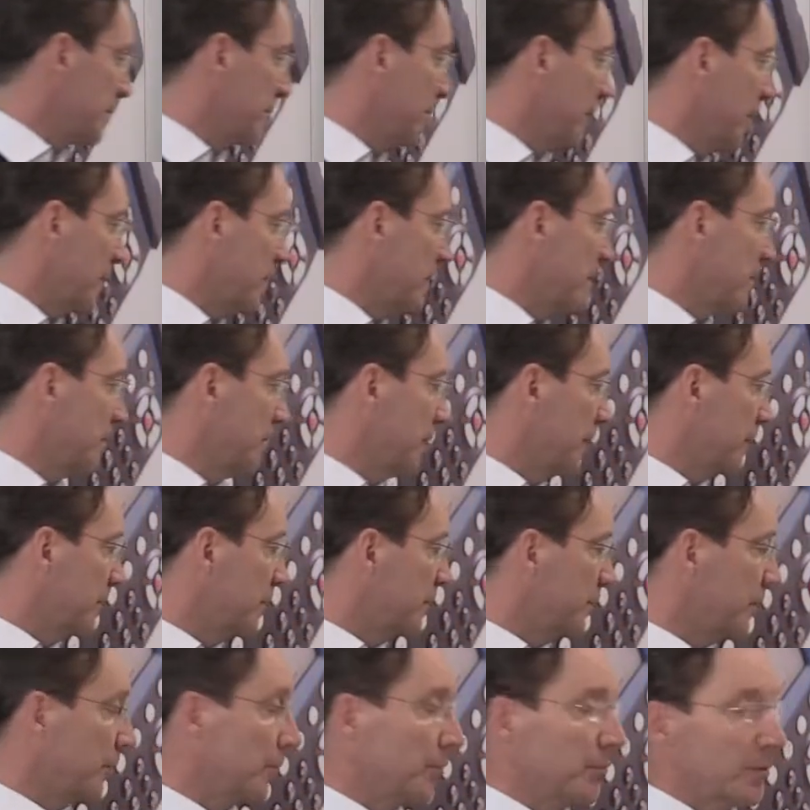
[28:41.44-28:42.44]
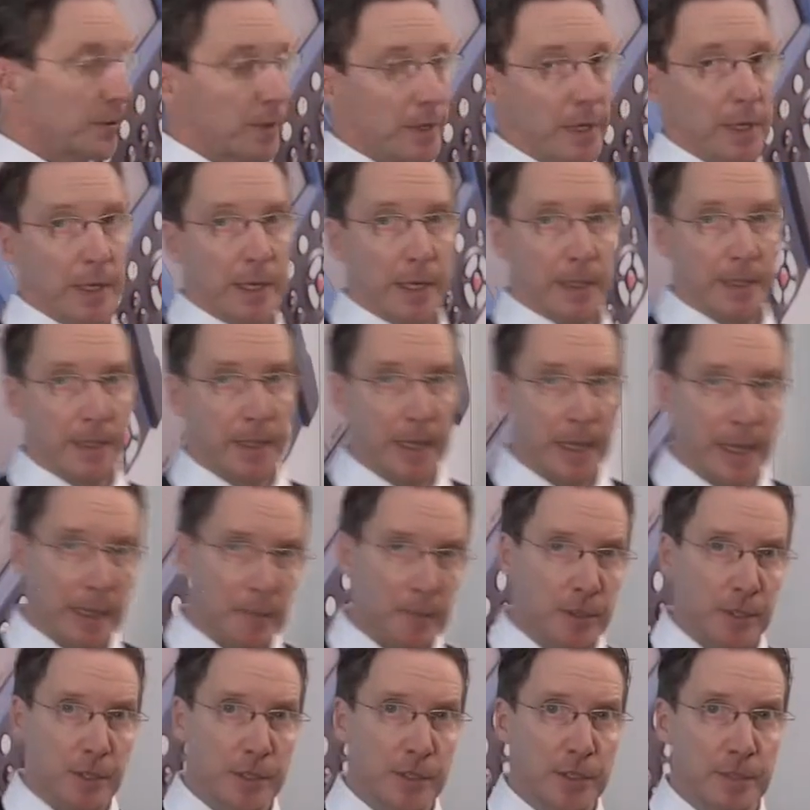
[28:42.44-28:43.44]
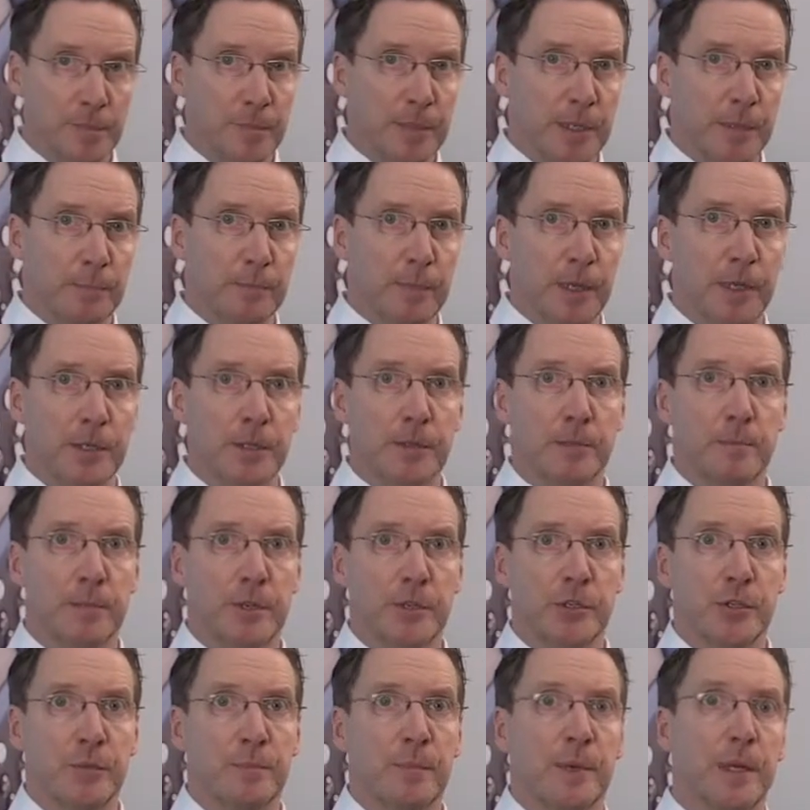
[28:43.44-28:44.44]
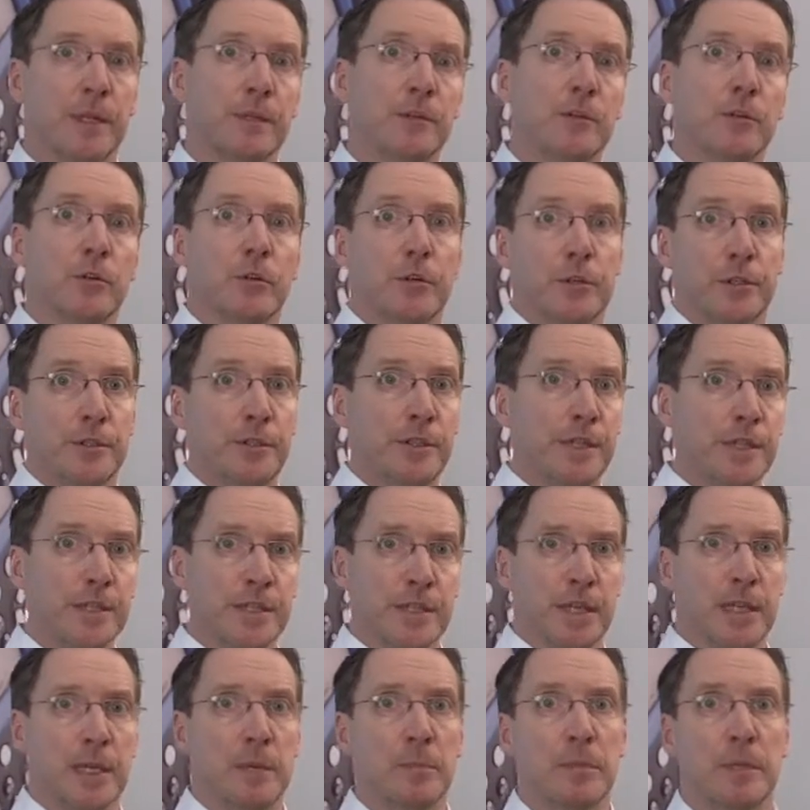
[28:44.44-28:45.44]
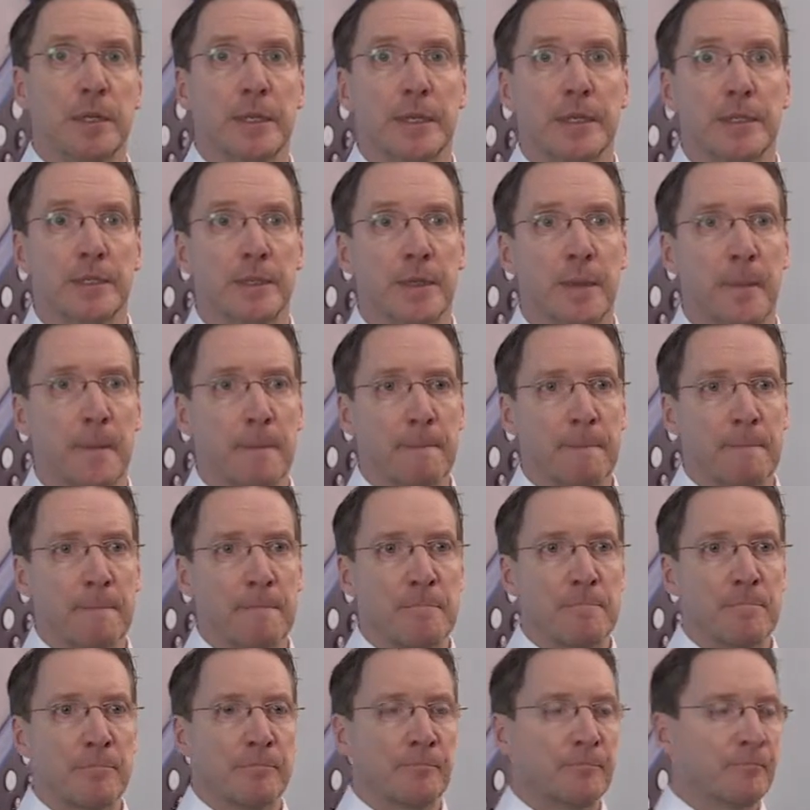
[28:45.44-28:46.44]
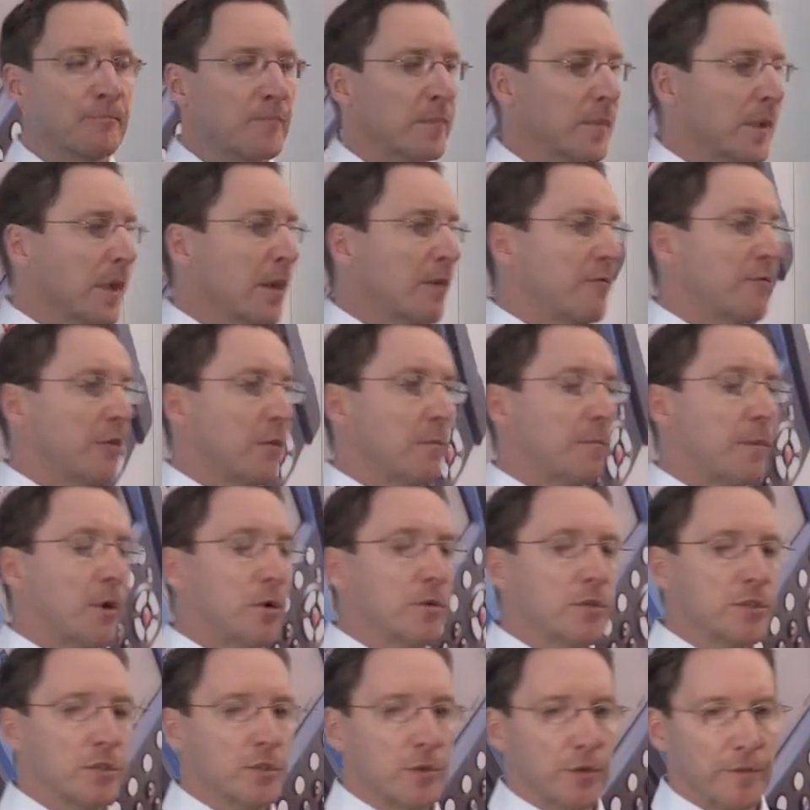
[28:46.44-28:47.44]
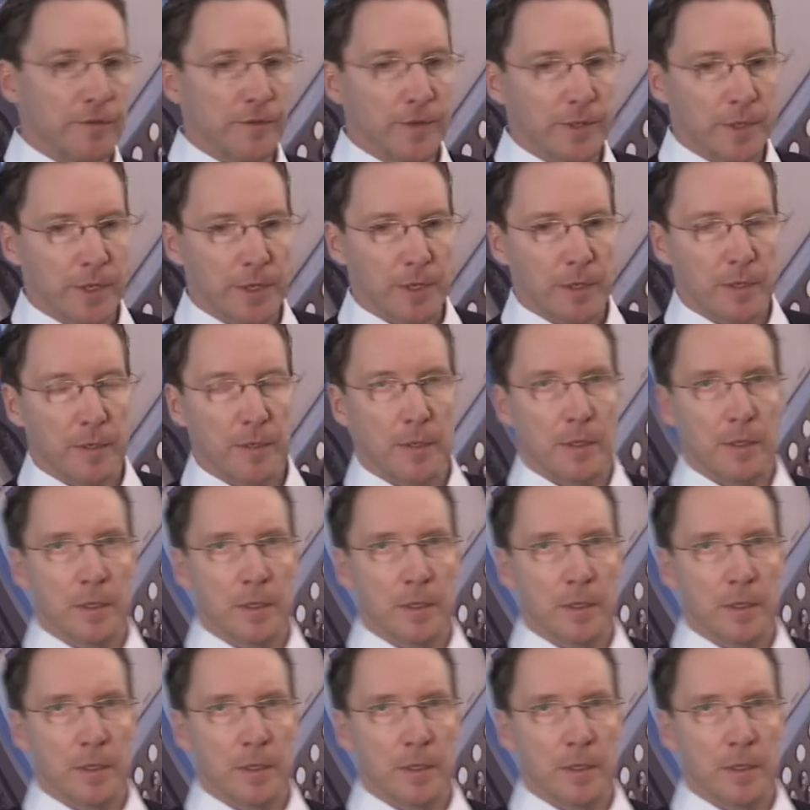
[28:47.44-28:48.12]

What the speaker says: possible to enable a speed measurement or disable it. For most of the